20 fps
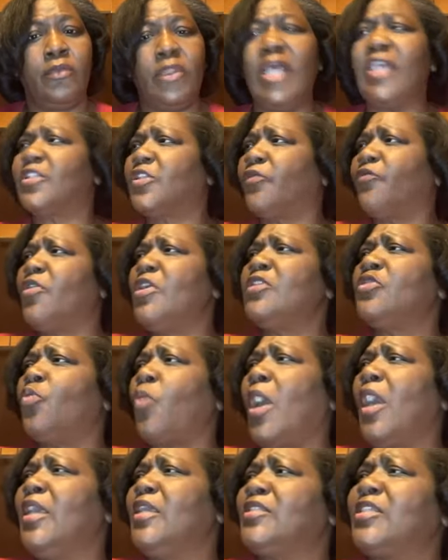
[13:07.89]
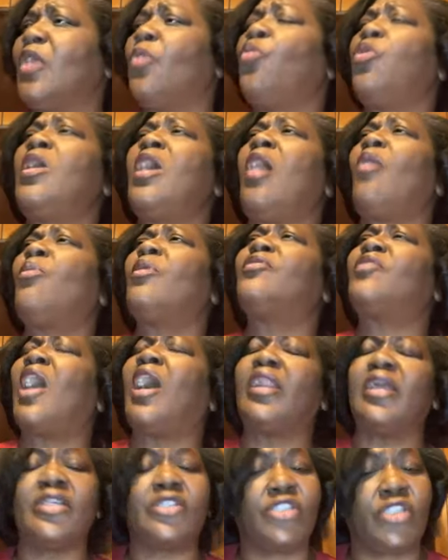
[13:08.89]
That's the reason why he said we are
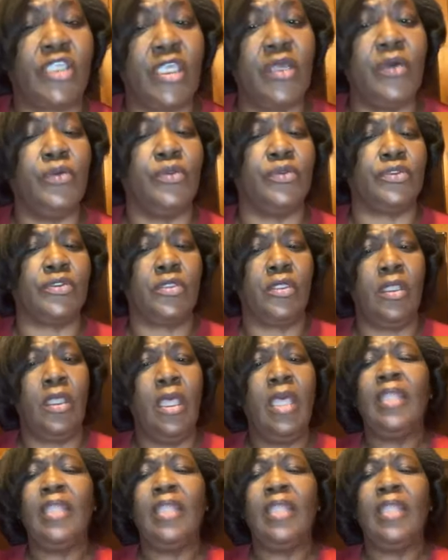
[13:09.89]
without excuse.